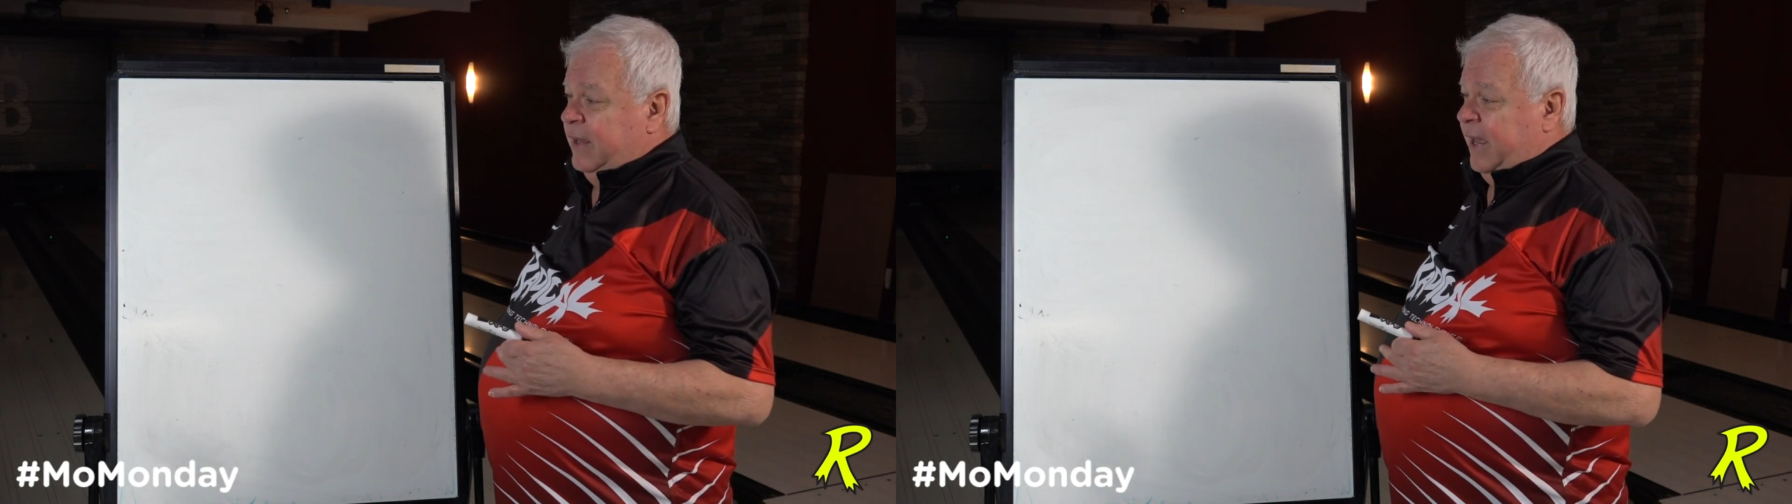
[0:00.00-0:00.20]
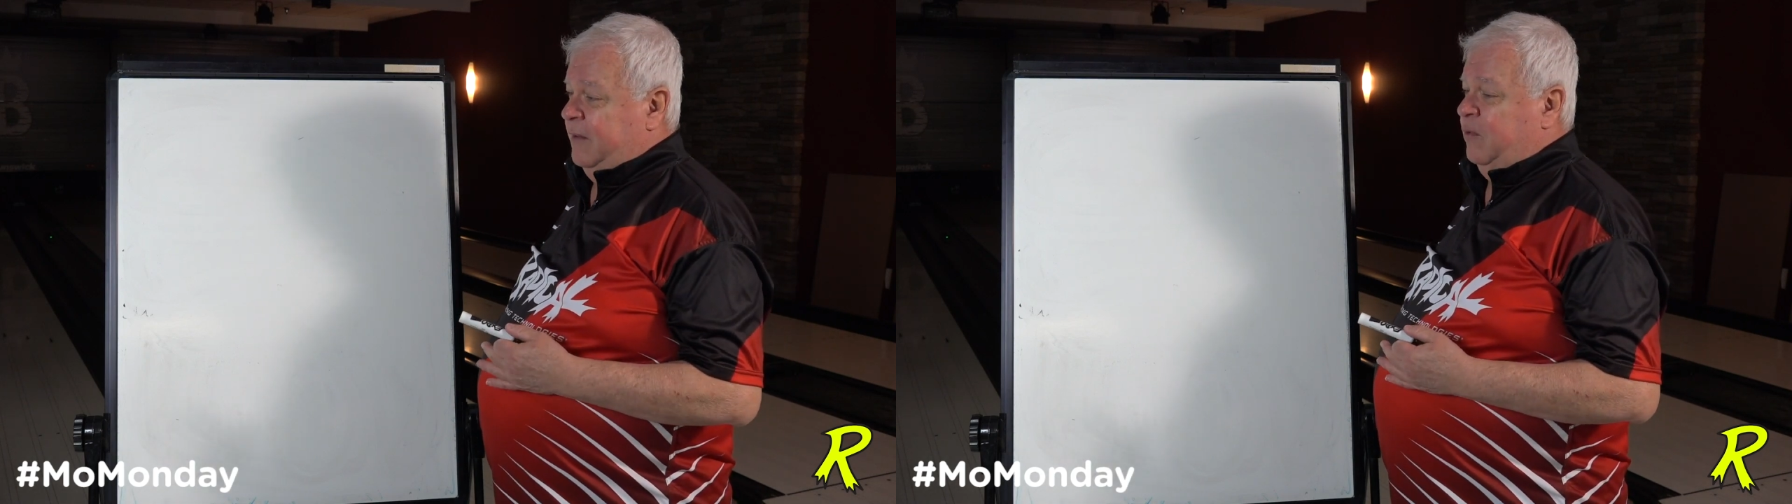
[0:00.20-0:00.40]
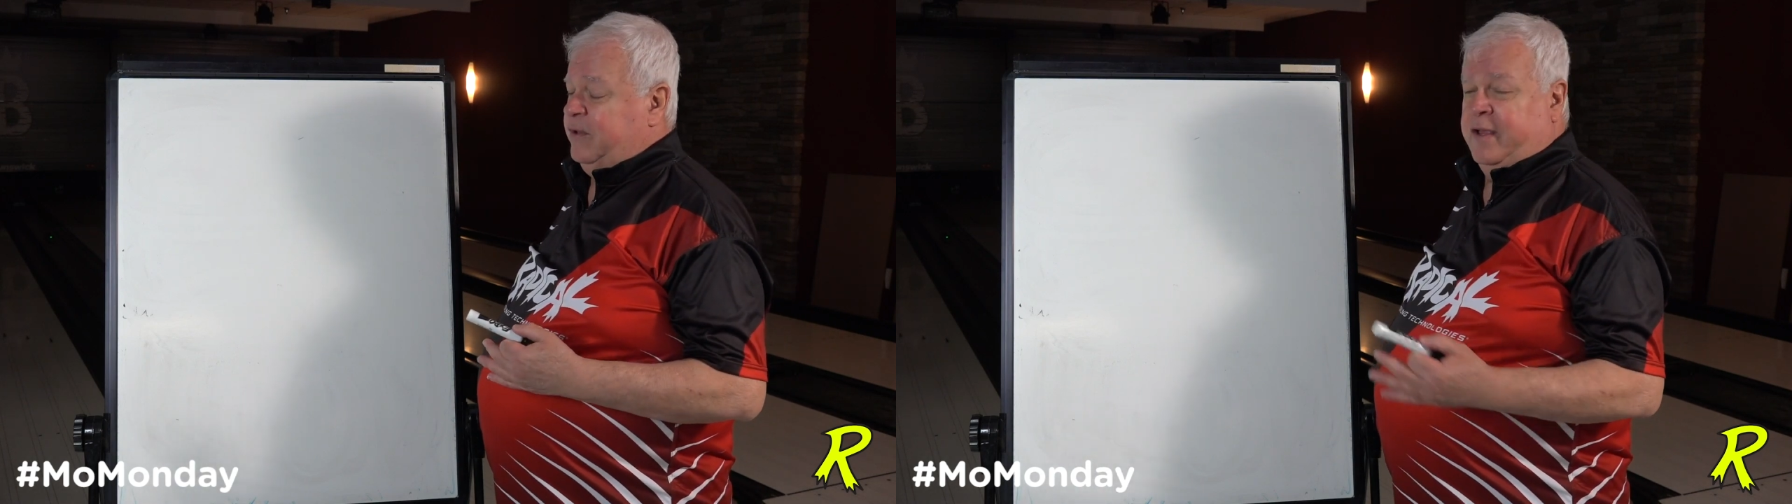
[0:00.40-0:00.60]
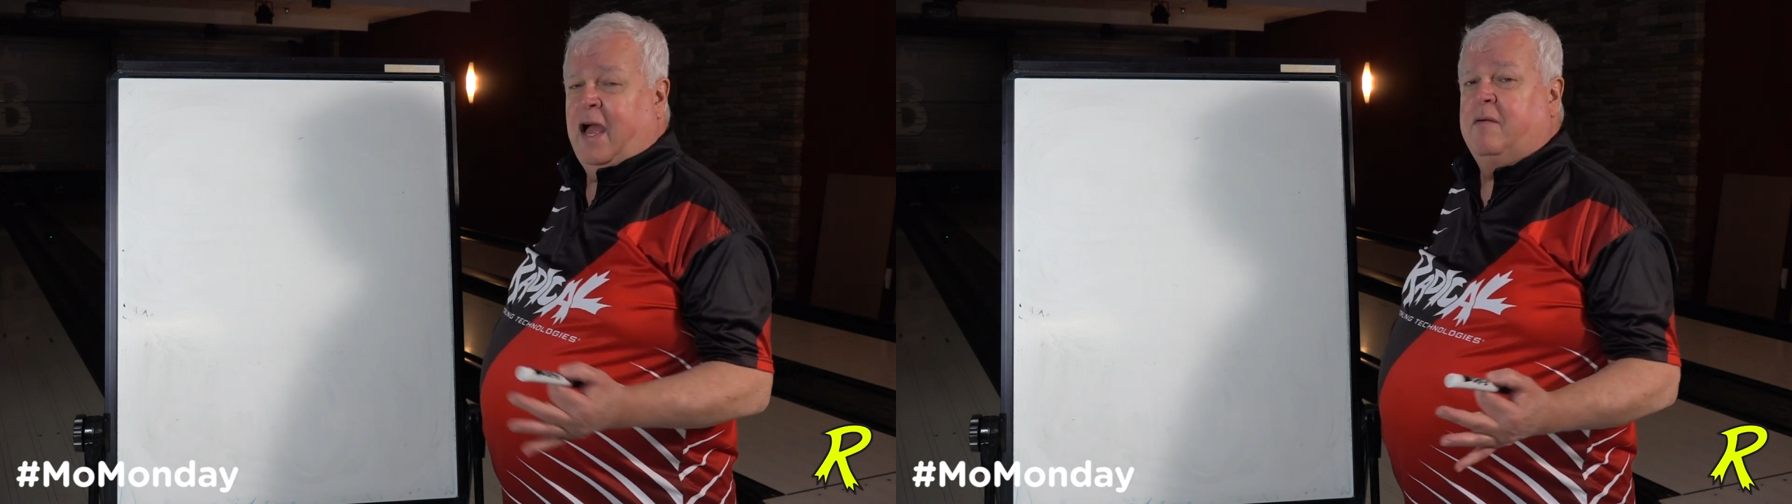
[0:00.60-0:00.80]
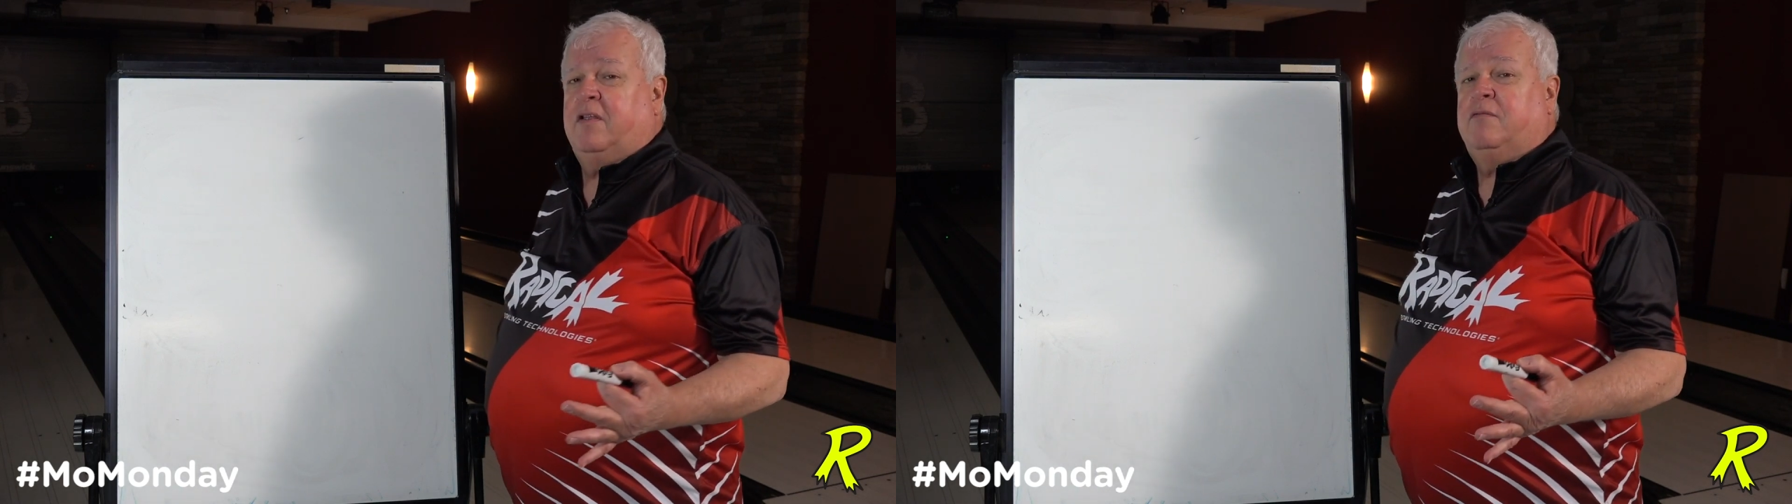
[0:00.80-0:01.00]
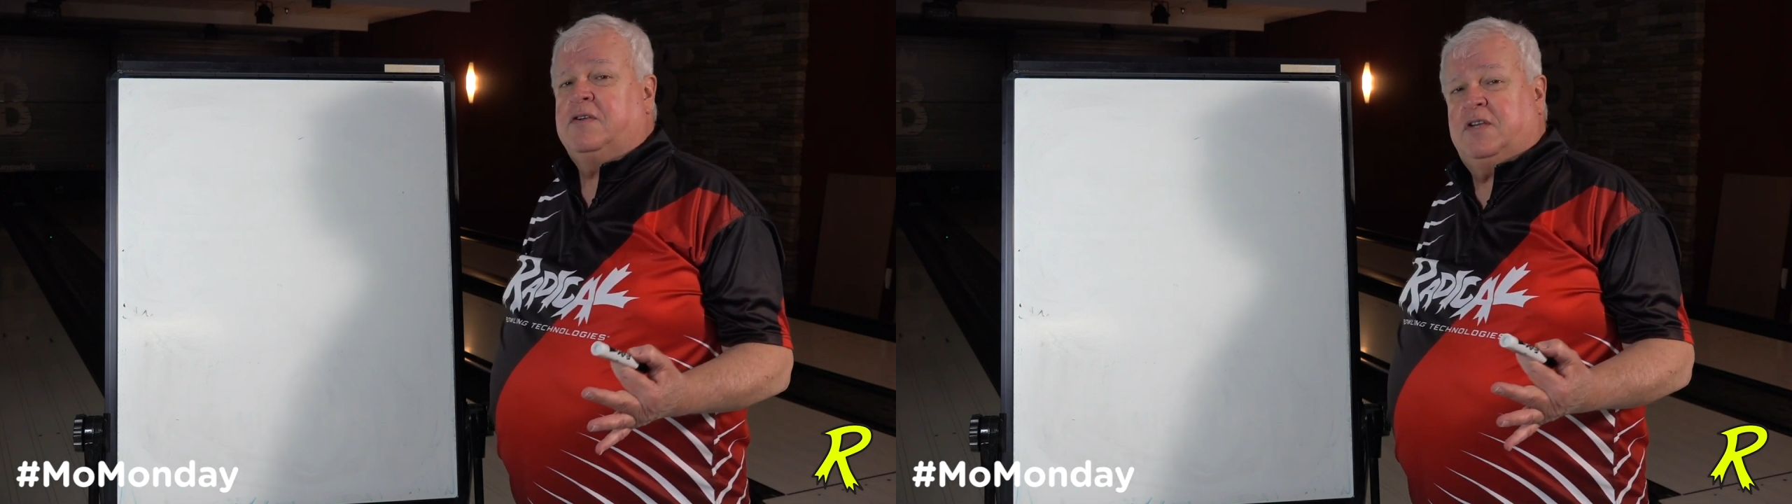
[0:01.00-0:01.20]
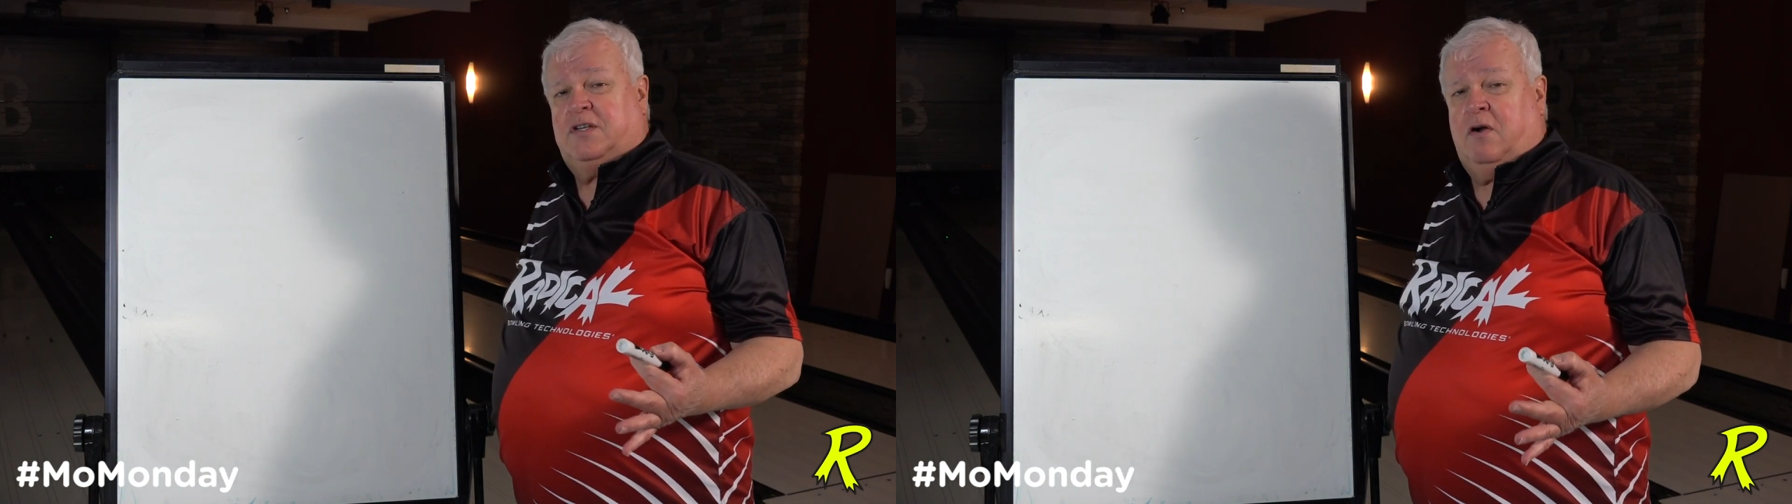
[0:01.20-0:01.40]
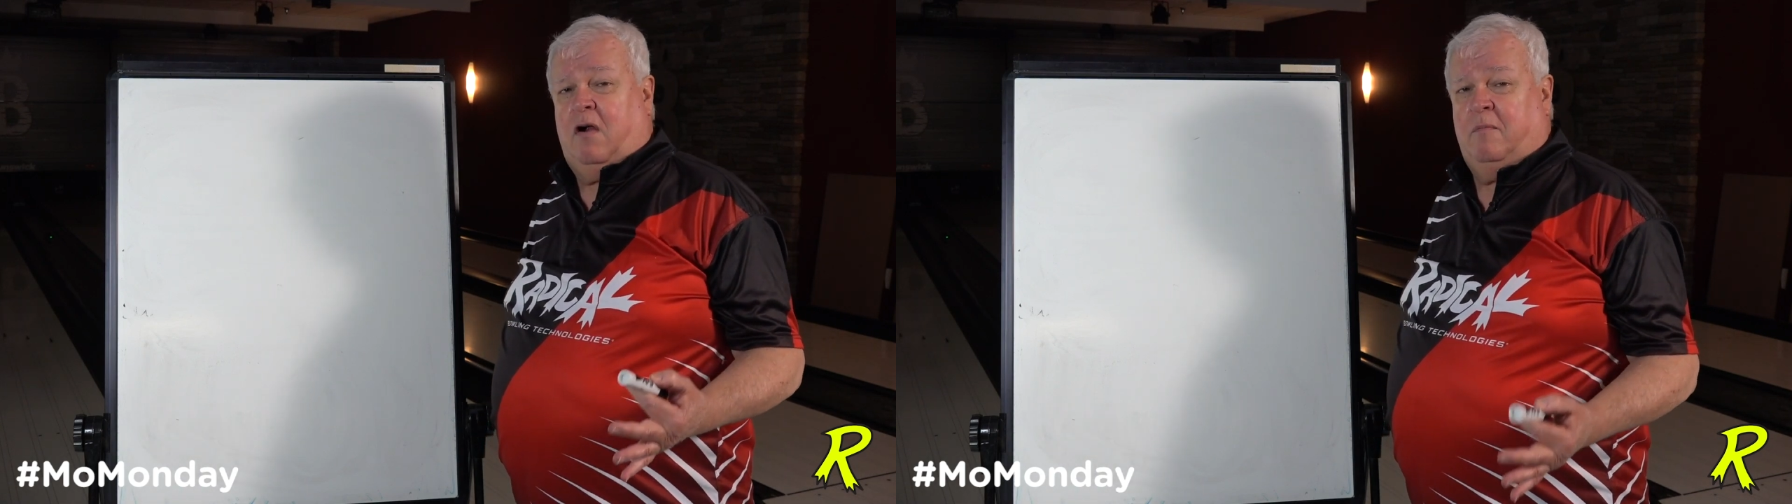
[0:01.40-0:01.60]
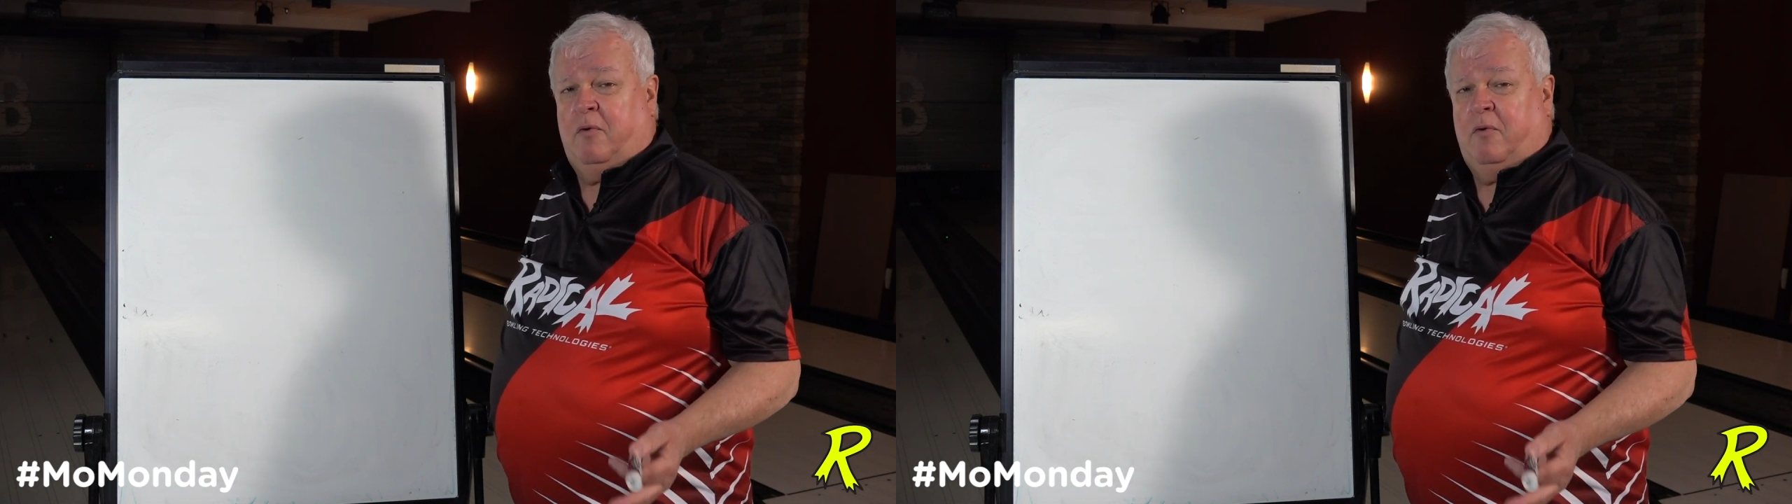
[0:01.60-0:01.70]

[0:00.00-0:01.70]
and what the characteristics are in